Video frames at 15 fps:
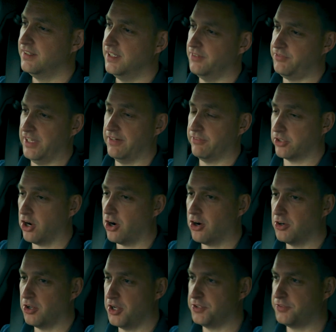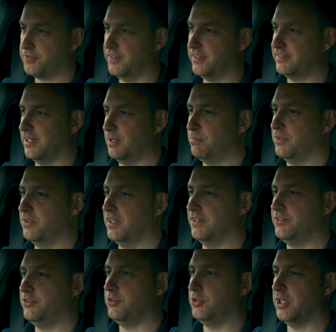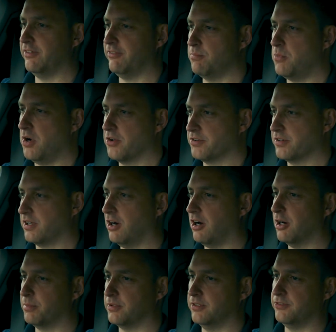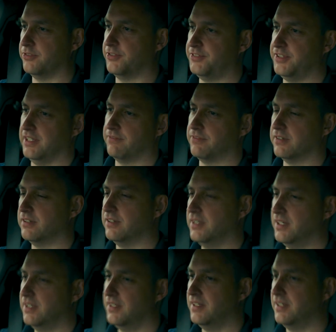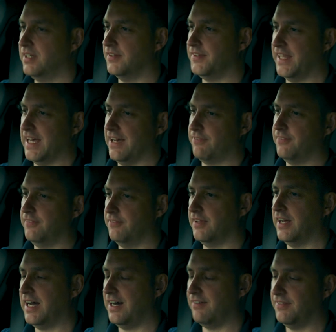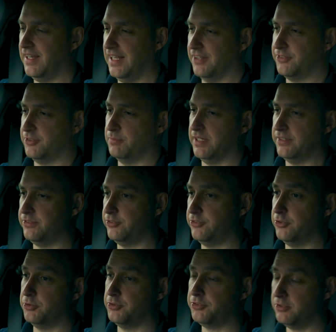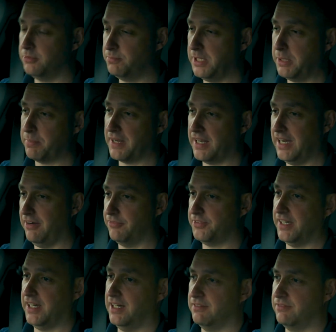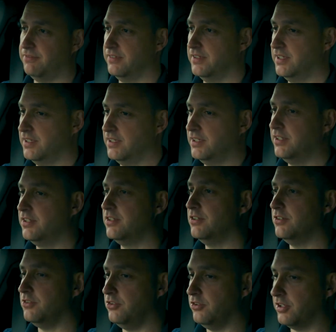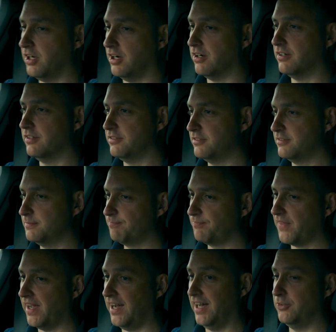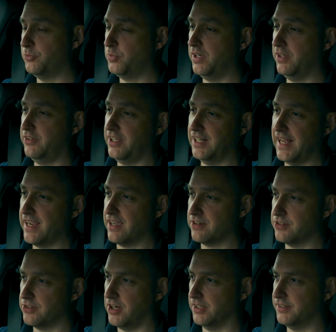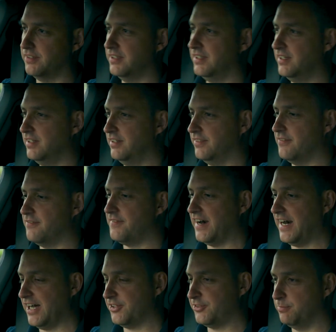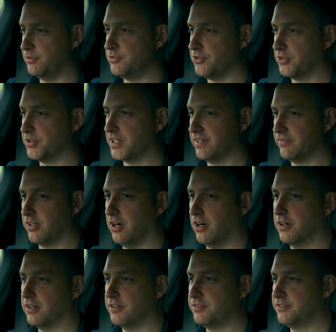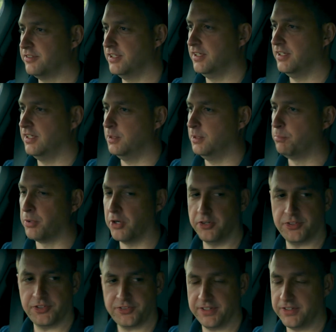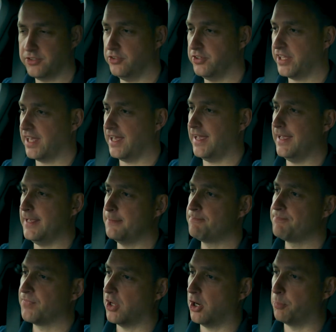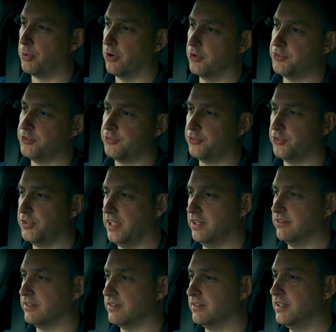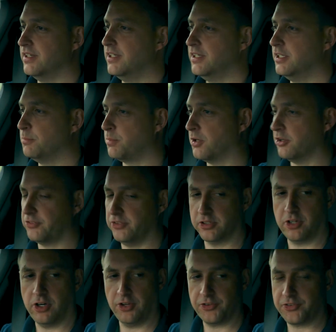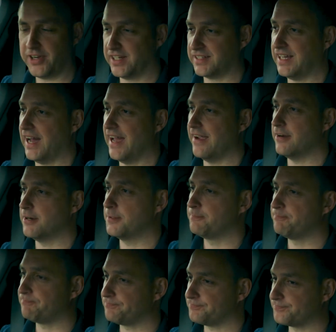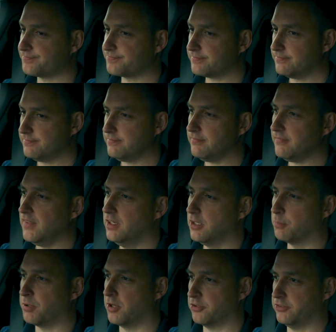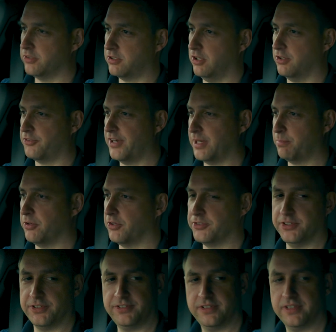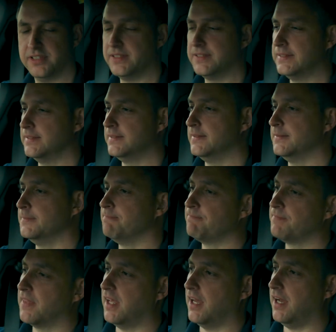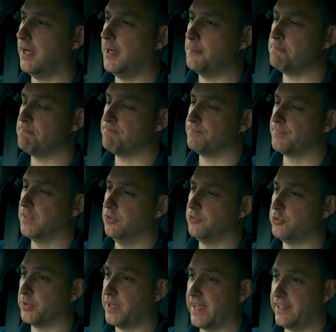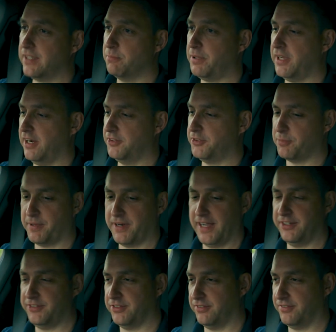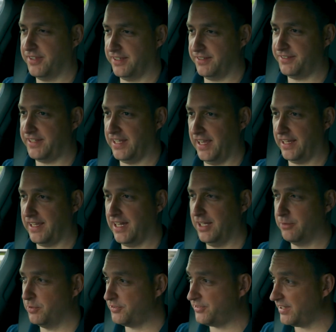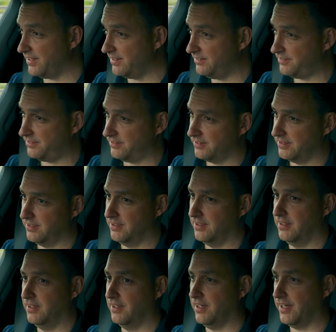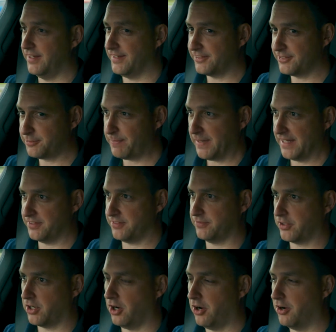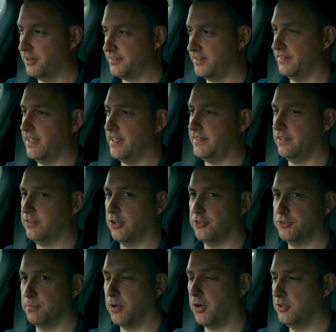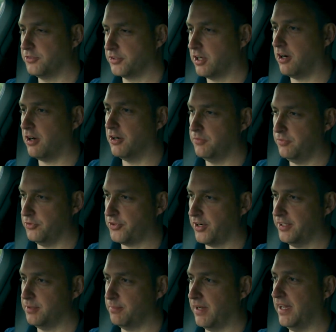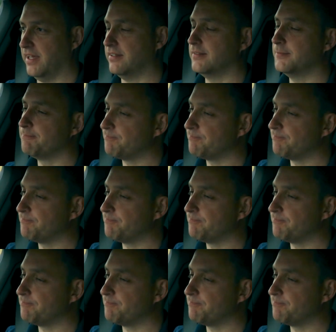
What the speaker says: if you have a car allowance, for example, that you do have a modern car because they're safer and they have less emissions. So some people have to have new cars. And whether you like it or not, the vast majority of cars purchased in the UK are purchased through either personal contract hire or personal contract purchase. So when I compared the price of this Taycan, which is an expensive car, it's a £90,000 car if you try to buy it,